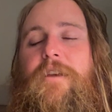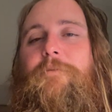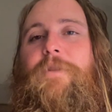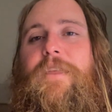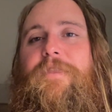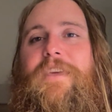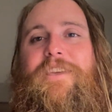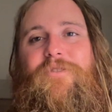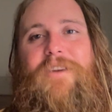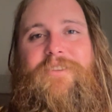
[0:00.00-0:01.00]
But thank
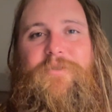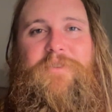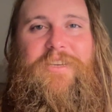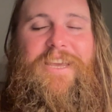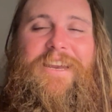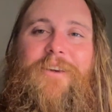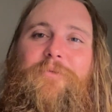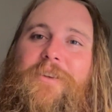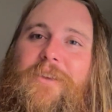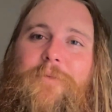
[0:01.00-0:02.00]
you guys so much again. I
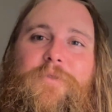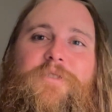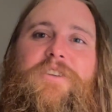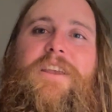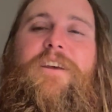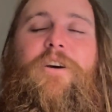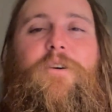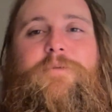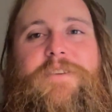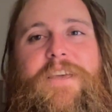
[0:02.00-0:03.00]
really appreciate it.
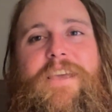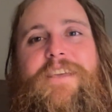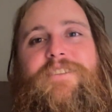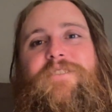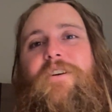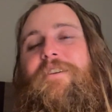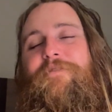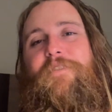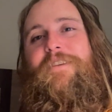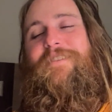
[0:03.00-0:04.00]
Hope to see you again. Sorry
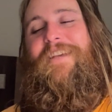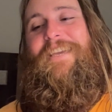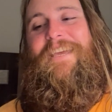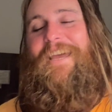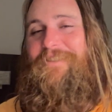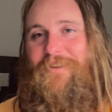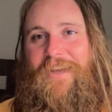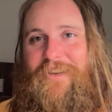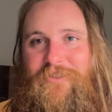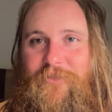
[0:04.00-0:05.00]
for the second
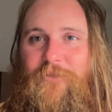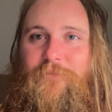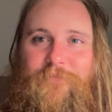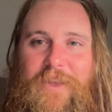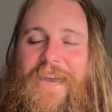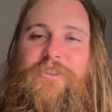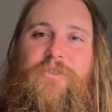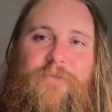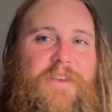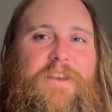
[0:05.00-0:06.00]
educational
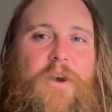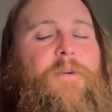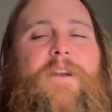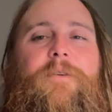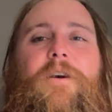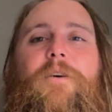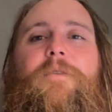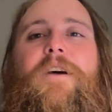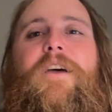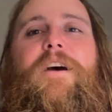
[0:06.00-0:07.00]
lecture video in a row.